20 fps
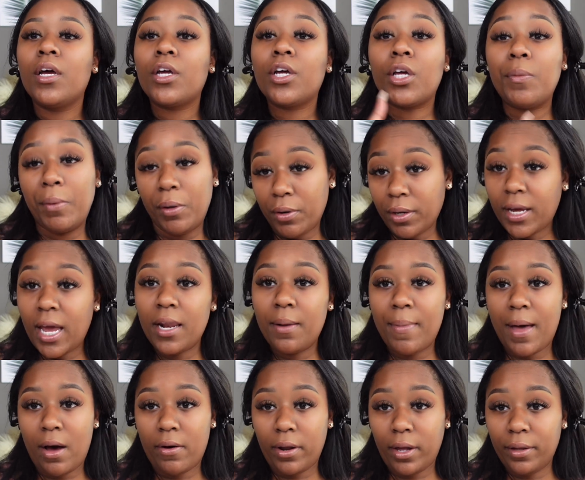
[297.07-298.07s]
communicate
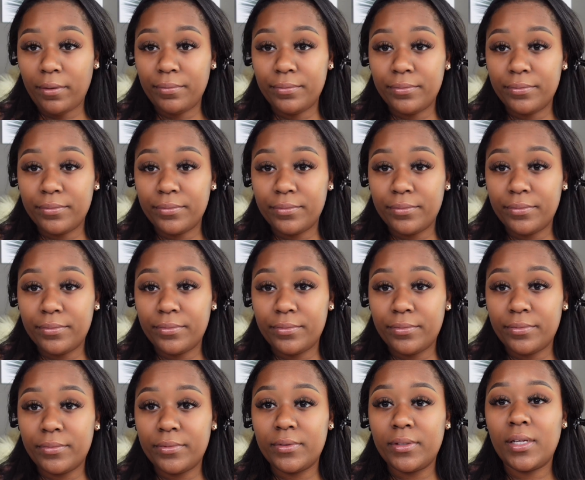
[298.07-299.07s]
about it,
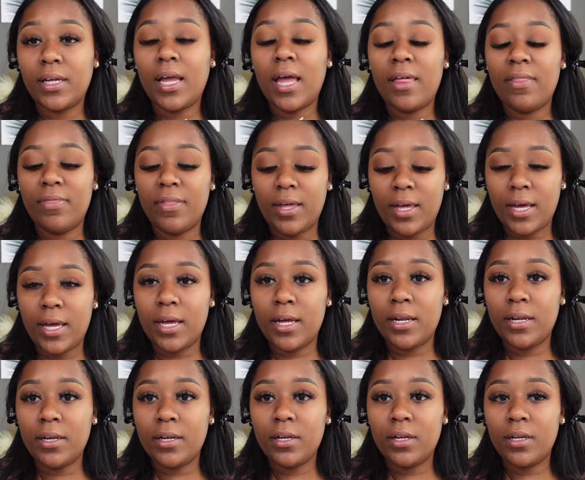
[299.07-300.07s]
and
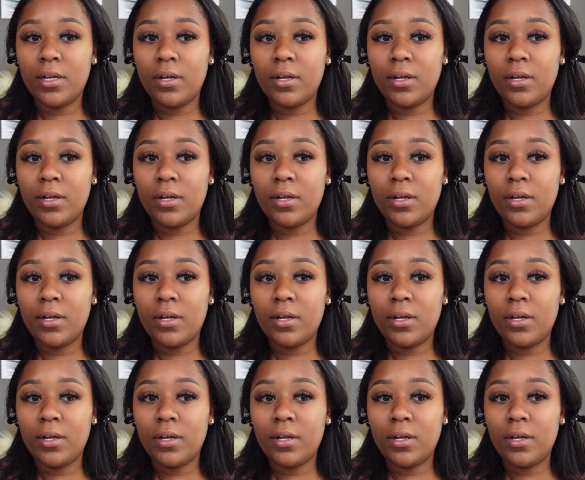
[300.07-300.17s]
then